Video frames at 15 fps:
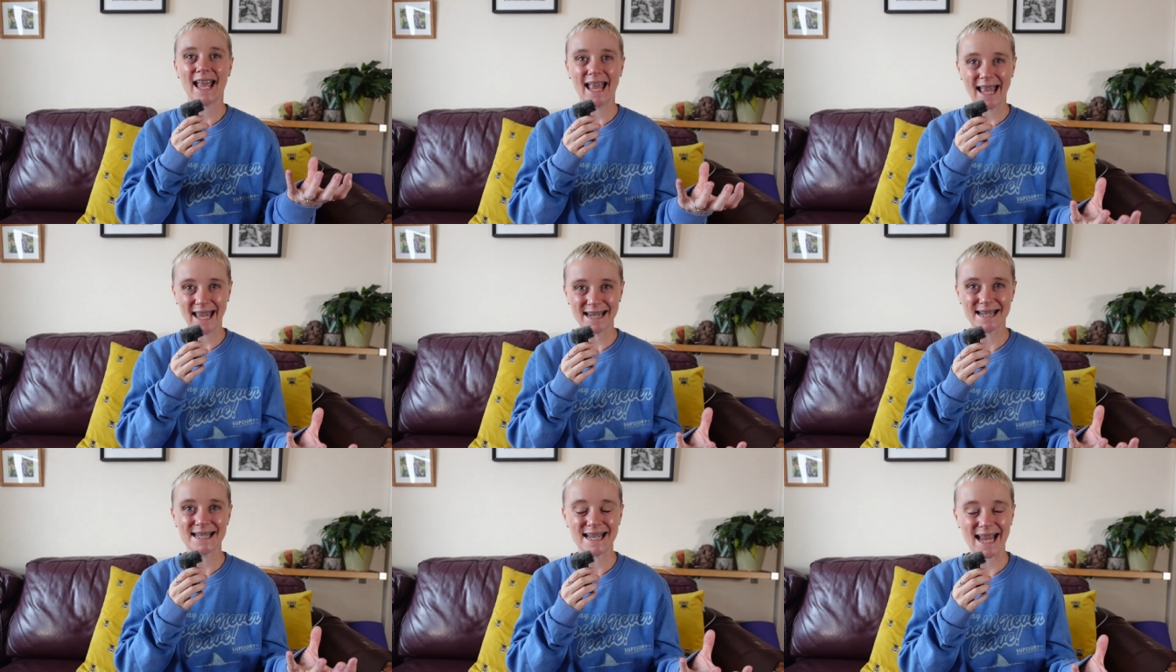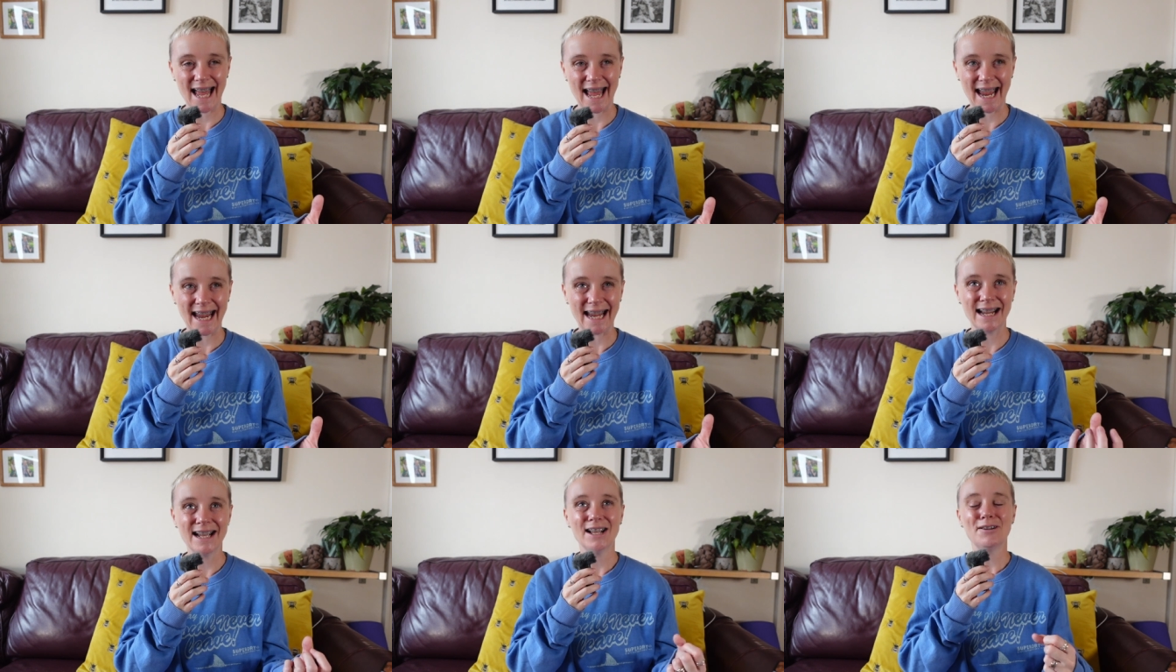in a
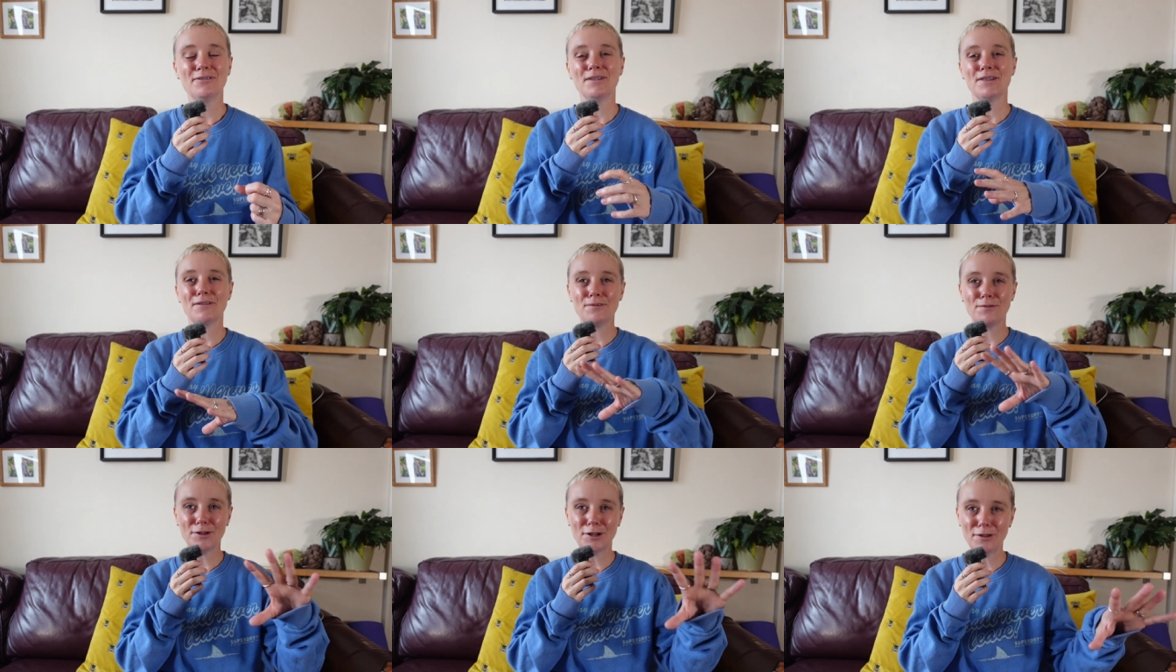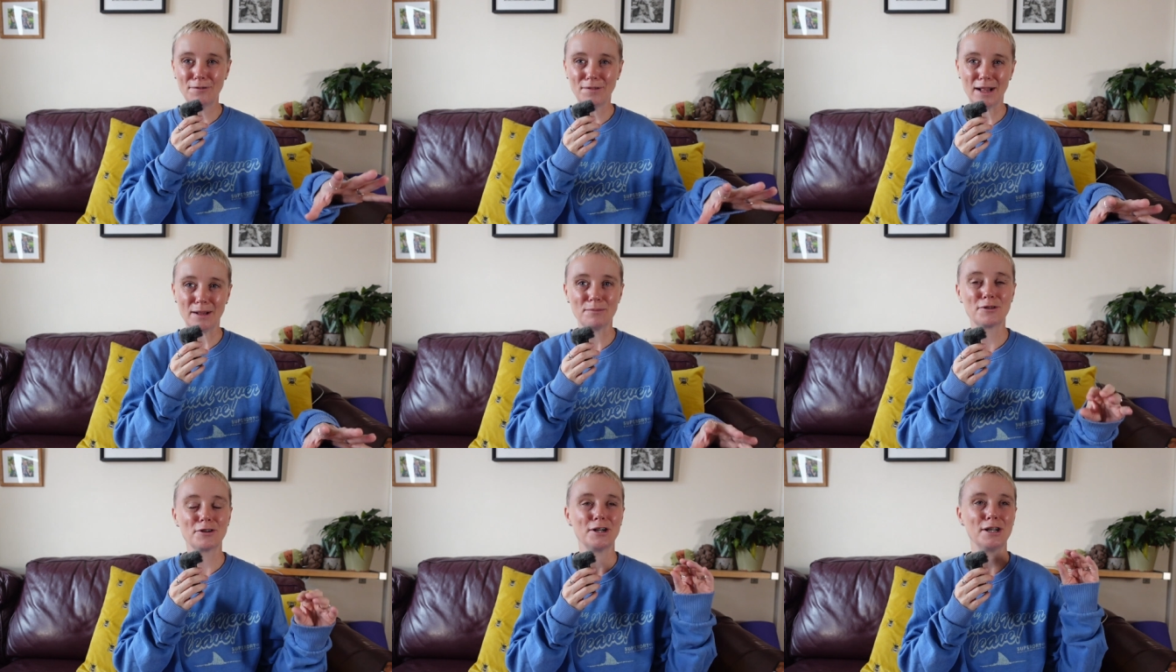day with a full
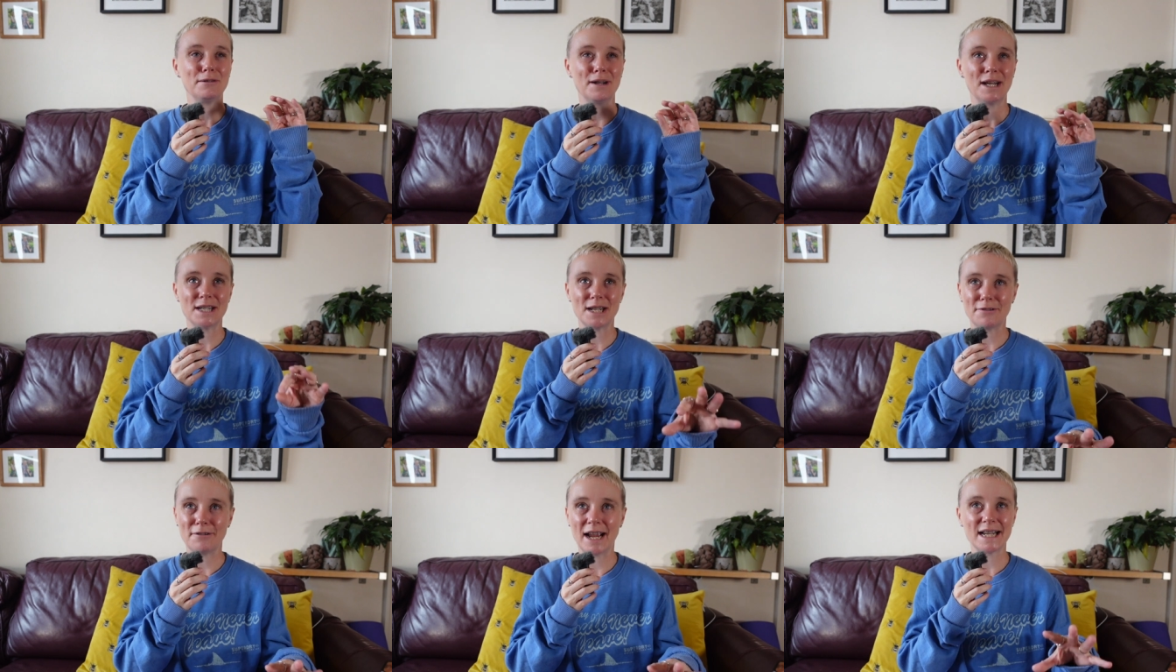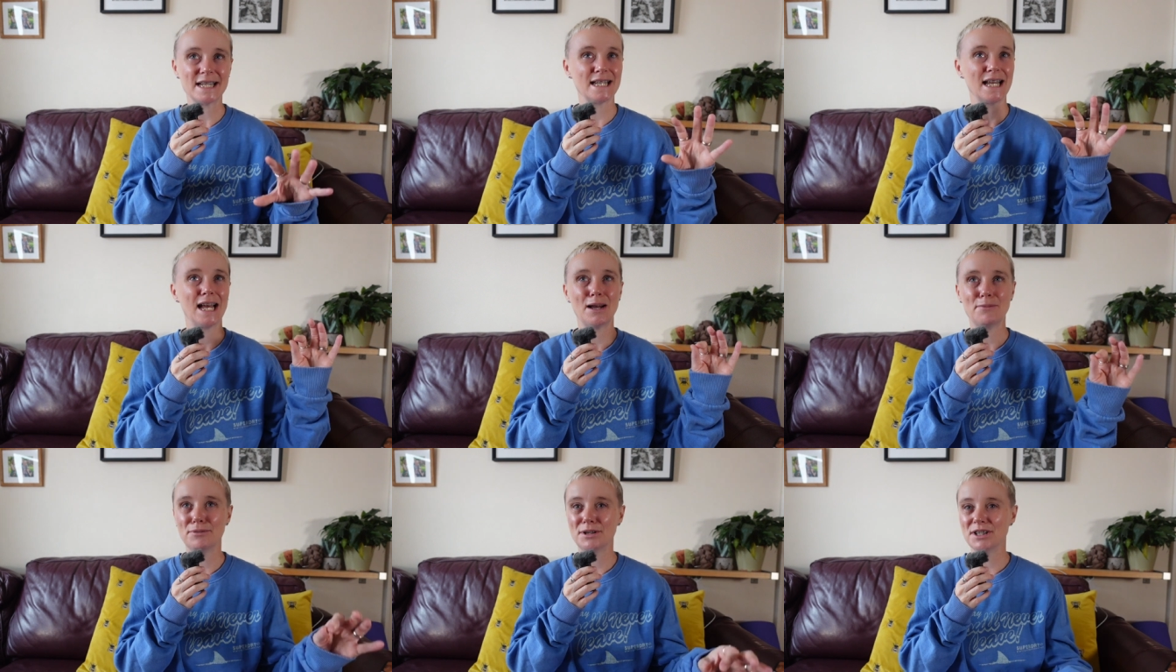film crew, a director,
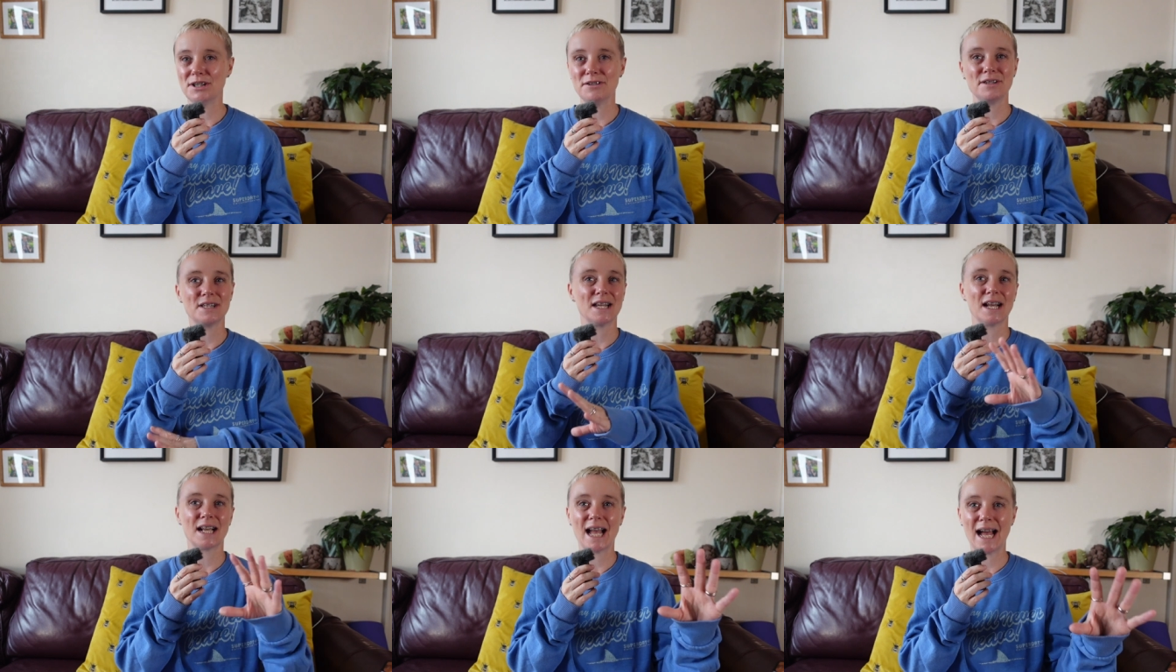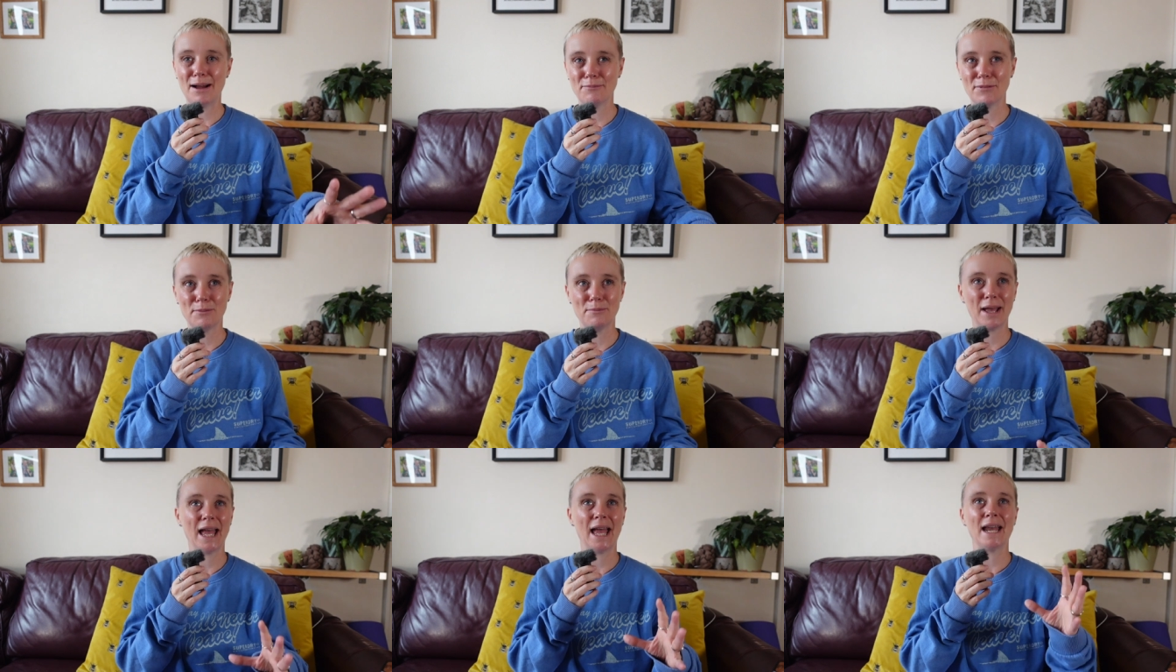a producer,
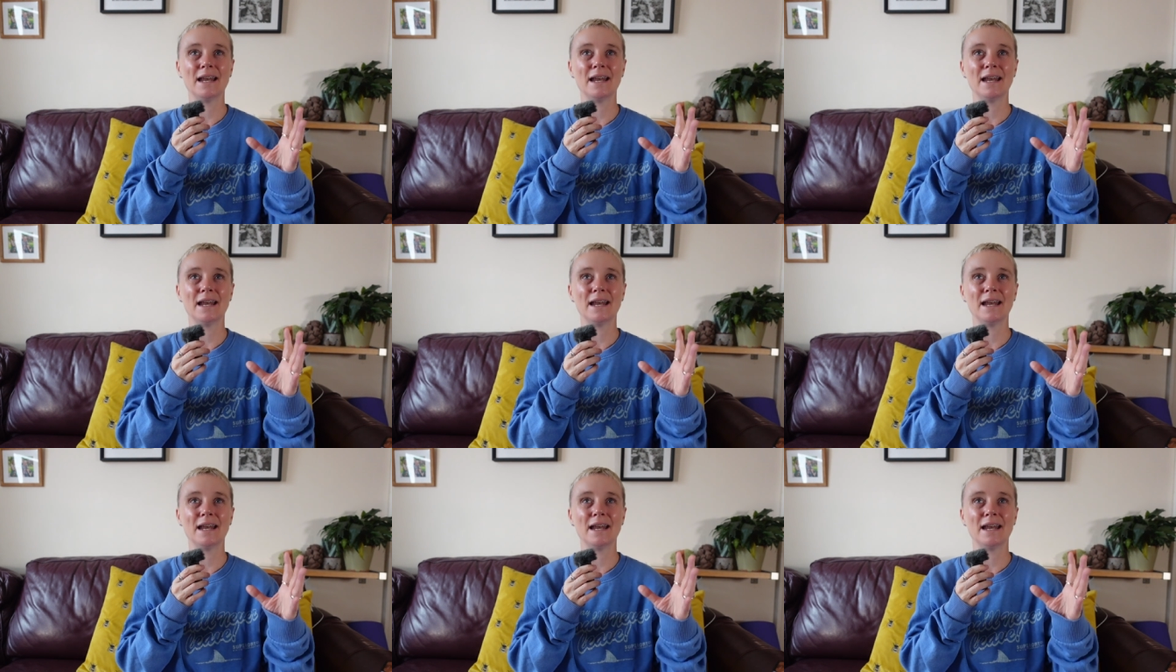cameramen,